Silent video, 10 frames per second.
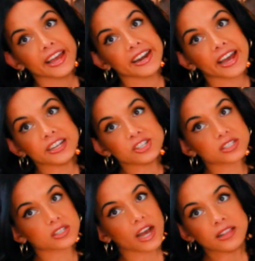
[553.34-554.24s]
And I
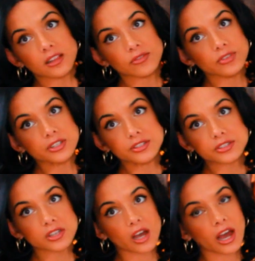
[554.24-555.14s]
love
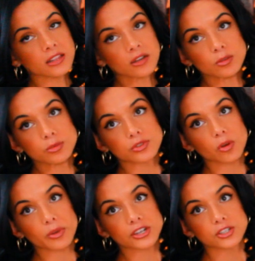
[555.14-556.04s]
these. I love them
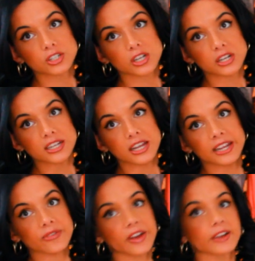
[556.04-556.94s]
so much.
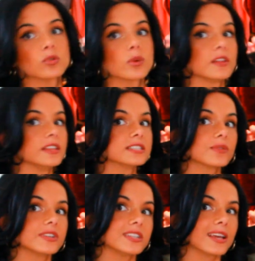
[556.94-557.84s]
If I could wear these
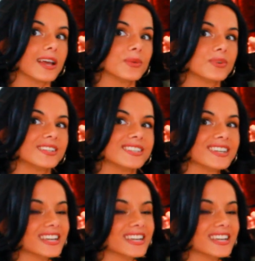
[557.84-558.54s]
every day, I would.